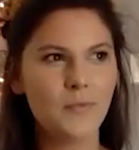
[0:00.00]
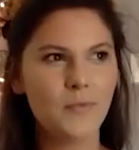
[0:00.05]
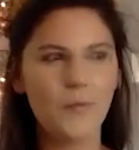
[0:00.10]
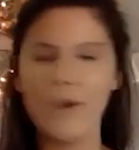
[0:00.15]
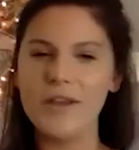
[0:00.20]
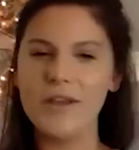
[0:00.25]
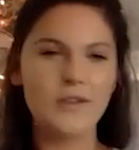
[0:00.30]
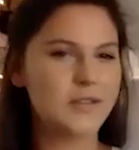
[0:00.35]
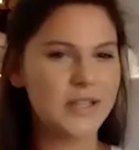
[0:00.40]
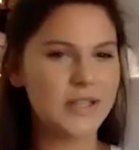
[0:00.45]

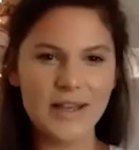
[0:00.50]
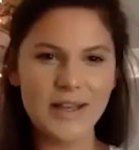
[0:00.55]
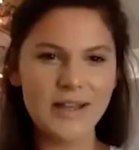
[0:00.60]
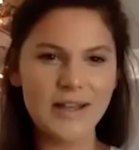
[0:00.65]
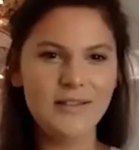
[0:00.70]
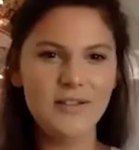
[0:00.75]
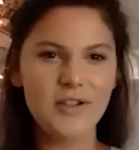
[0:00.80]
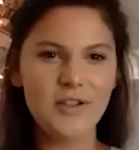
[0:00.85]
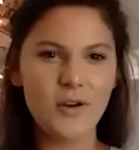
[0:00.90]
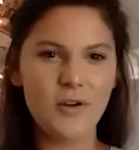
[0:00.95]
what you
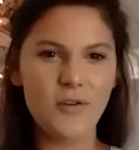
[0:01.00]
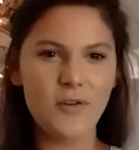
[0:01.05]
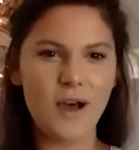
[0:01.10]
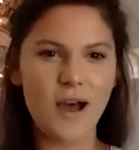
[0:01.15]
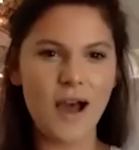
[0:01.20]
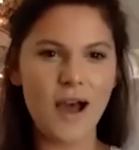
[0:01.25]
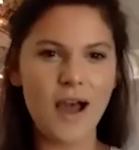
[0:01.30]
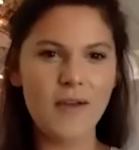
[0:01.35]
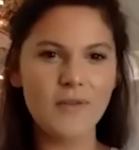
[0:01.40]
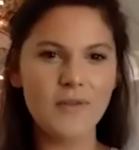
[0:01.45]
did. So
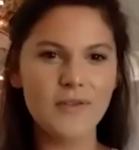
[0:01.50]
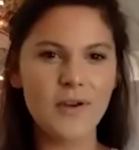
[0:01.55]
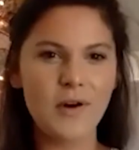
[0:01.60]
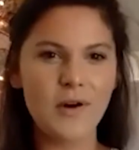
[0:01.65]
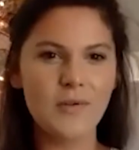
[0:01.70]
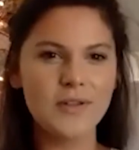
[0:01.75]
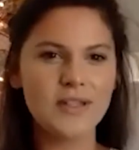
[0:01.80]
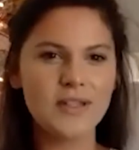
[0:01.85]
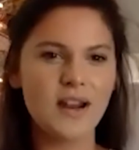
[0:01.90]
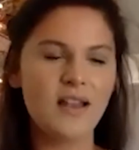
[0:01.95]
I was
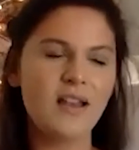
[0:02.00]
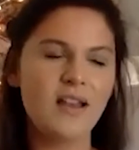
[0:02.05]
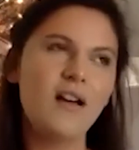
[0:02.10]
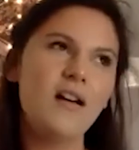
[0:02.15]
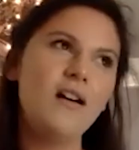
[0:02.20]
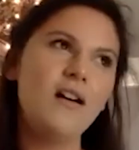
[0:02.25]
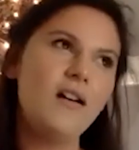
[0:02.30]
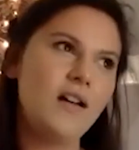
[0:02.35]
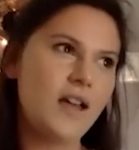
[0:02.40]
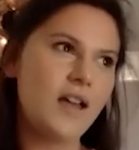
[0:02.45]
always kind of like,
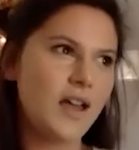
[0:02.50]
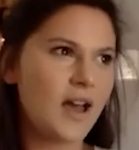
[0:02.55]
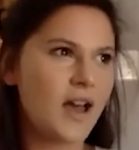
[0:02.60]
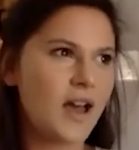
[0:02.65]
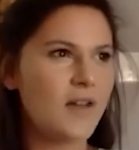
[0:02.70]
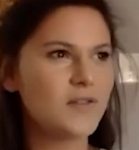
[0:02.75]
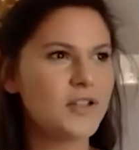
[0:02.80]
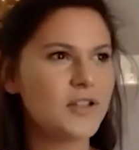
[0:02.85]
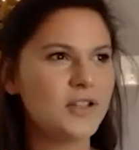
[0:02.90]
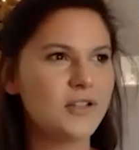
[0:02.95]
oh, okay, I
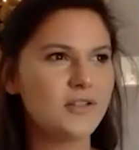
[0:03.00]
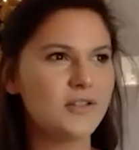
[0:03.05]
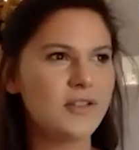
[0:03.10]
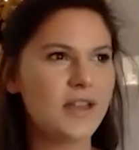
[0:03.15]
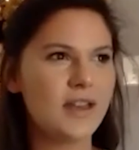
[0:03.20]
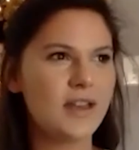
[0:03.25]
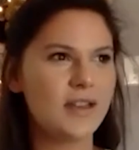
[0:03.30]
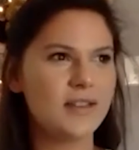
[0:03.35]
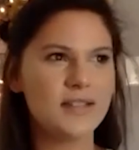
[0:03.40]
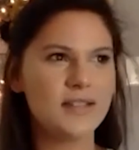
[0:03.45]
have to do
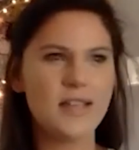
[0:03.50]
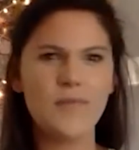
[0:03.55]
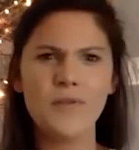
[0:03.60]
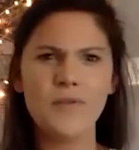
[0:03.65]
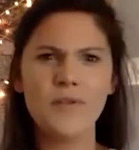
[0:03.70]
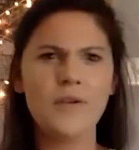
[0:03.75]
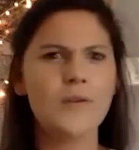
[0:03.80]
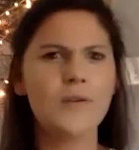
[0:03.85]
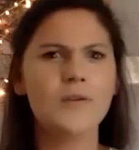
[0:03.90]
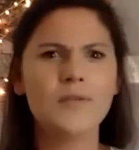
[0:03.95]
this,
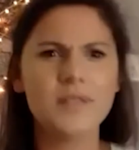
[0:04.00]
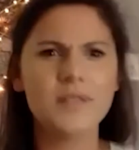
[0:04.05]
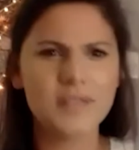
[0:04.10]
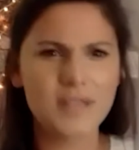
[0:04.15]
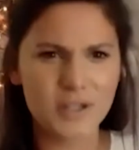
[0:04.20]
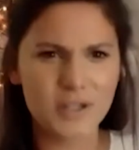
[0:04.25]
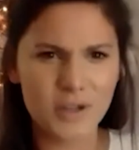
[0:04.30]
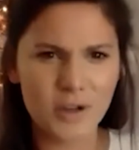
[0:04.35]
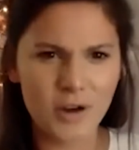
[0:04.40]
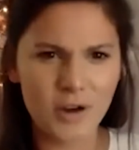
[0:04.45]
even though it was
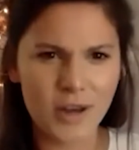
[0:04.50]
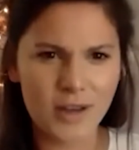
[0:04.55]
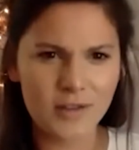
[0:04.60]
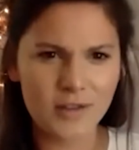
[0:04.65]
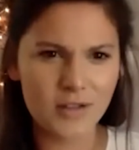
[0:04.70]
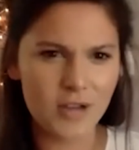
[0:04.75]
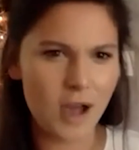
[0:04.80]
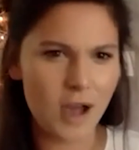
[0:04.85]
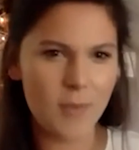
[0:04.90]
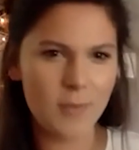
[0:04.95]
such a
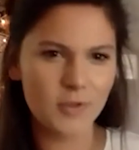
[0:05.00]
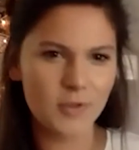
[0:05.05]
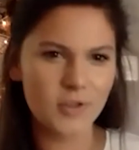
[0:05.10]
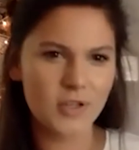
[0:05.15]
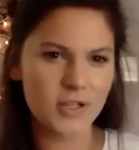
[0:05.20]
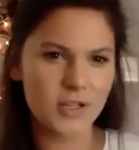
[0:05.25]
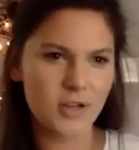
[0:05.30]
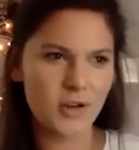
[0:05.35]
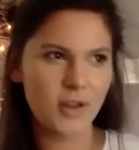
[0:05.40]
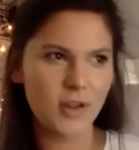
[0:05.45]
great job and
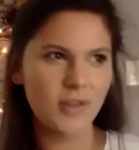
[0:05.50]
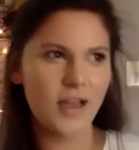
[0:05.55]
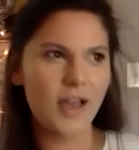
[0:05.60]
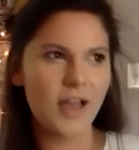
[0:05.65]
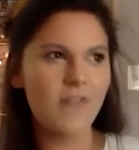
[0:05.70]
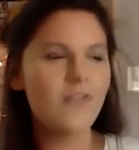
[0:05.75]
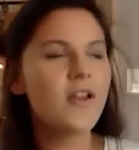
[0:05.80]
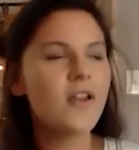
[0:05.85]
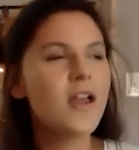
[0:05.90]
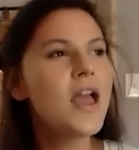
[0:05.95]
such a great
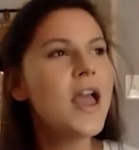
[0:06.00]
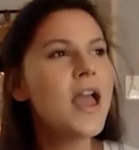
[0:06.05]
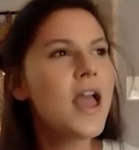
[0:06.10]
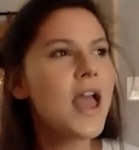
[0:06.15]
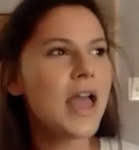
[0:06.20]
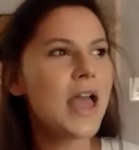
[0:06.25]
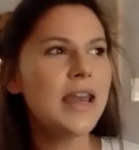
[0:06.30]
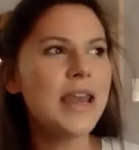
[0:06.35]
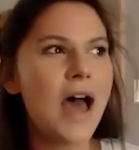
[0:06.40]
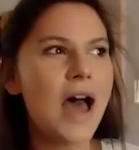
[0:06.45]
life.
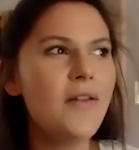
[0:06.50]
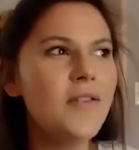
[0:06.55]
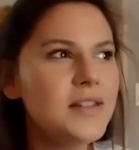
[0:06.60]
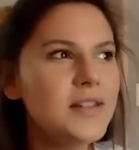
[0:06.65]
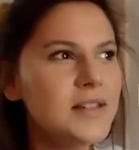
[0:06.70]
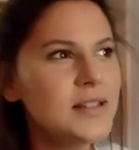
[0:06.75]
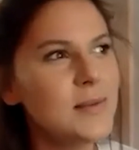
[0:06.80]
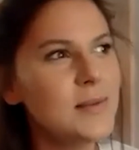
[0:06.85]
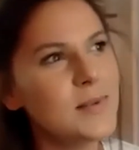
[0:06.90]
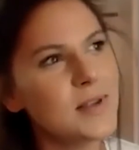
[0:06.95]
And now
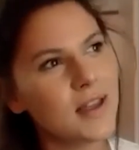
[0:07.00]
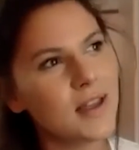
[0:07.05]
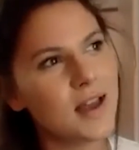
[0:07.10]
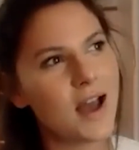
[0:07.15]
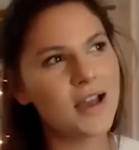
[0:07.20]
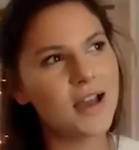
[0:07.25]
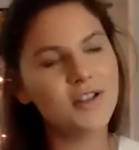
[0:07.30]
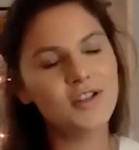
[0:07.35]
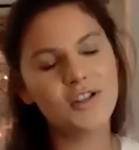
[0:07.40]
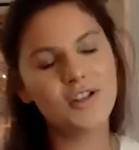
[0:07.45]
this is something that
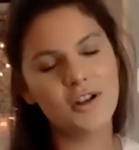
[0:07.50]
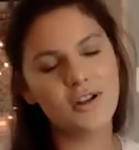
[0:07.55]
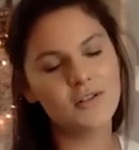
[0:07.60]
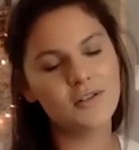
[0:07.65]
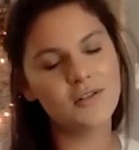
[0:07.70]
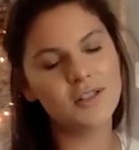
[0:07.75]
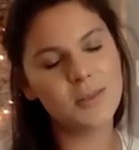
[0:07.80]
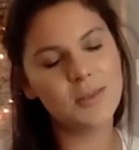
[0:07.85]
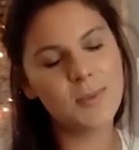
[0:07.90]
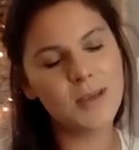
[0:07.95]
I
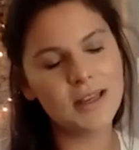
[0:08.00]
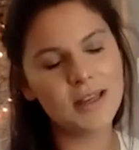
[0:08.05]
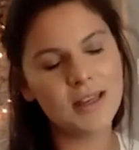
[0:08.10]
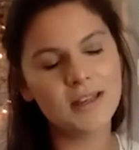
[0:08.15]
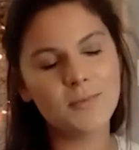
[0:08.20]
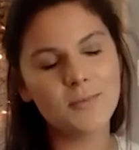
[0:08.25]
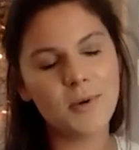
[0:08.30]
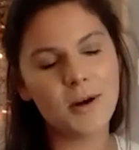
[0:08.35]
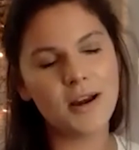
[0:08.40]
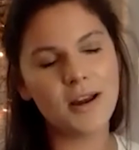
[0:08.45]
chose to be
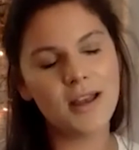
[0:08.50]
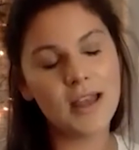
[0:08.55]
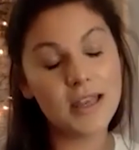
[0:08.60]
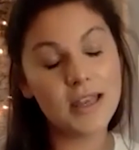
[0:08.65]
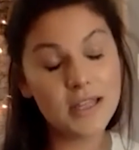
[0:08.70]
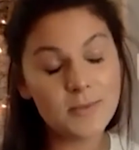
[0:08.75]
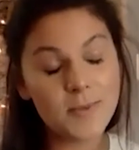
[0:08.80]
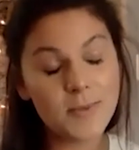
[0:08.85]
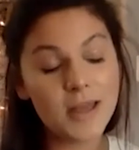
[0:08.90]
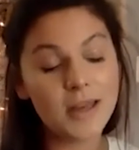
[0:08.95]
an
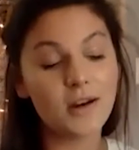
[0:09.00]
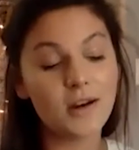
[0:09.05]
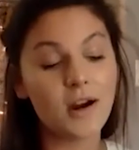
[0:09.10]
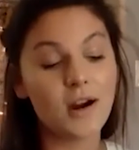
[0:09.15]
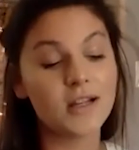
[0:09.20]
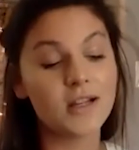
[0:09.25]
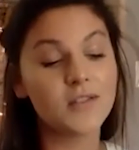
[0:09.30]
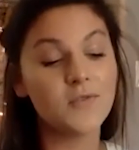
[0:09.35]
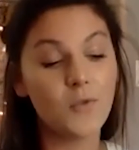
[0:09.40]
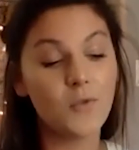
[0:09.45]
independent
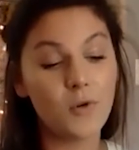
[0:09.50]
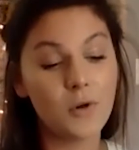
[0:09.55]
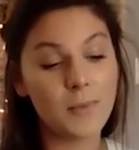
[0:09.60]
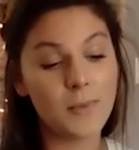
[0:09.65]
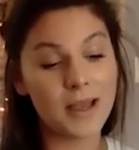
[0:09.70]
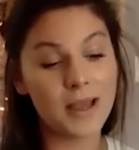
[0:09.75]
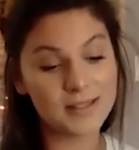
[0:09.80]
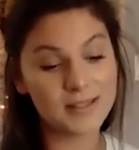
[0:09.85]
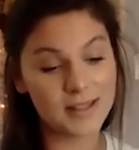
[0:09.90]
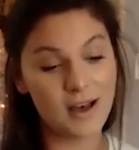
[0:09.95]
artist for
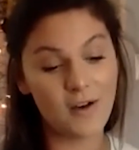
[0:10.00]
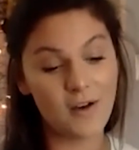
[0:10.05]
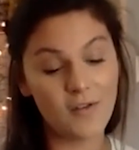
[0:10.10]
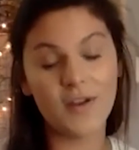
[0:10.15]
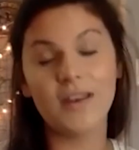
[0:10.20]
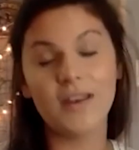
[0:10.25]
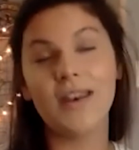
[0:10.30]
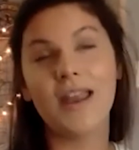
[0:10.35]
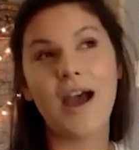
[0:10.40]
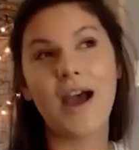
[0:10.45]
myself.
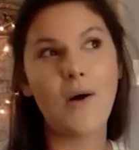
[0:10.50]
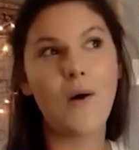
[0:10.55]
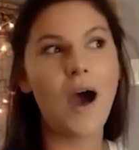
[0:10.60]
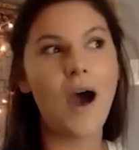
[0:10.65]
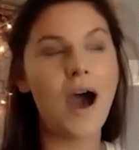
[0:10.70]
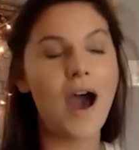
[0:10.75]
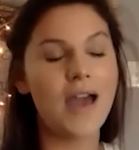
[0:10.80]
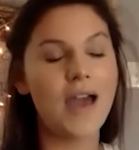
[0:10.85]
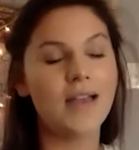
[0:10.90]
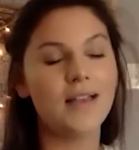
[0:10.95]
And now
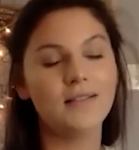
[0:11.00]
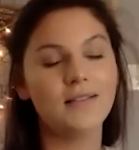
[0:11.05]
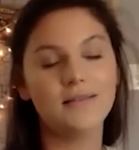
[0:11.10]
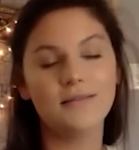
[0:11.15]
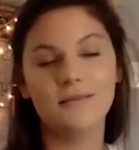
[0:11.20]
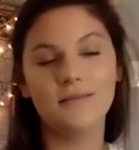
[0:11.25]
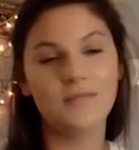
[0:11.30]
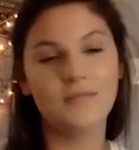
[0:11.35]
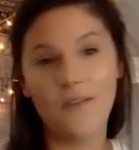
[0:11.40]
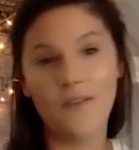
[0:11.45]
I
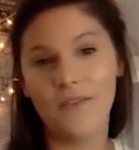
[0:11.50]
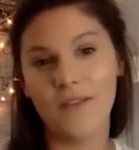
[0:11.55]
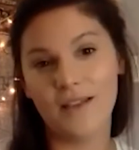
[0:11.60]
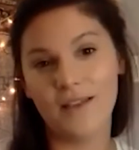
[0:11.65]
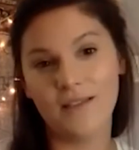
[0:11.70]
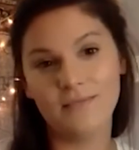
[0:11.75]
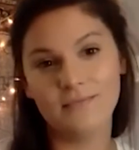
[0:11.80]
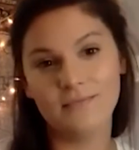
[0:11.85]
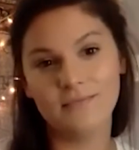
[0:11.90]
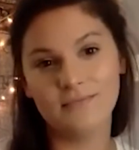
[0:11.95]
love it.
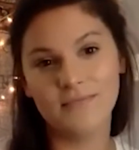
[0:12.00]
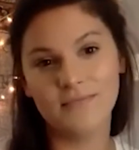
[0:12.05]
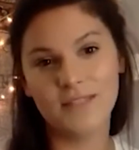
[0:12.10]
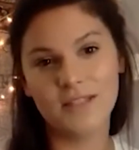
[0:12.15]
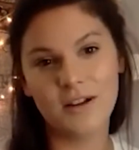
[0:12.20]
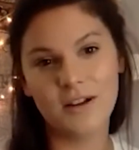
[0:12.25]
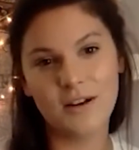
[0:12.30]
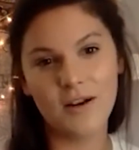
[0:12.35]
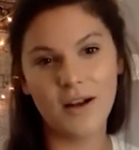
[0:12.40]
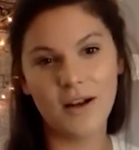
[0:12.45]

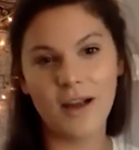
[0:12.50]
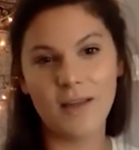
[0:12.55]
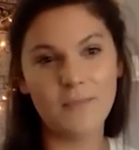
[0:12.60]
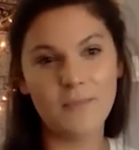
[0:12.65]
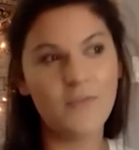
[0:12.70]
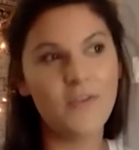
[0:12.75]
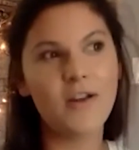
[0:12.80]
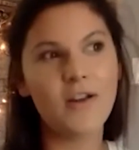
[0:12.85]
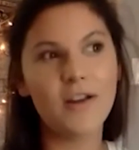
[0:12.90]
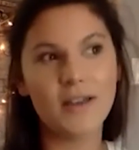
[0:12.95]
So
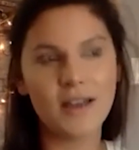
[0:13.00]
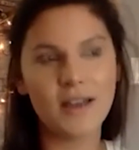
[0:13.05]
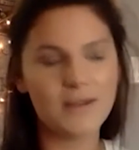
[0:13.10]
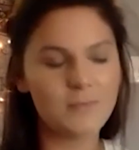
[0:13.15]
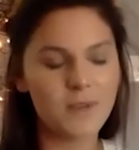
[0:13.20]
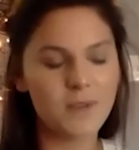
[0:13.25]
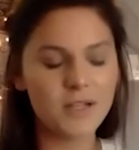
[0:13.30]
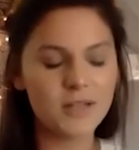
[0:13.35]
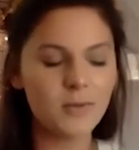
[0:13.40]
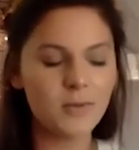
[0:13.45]
I'm much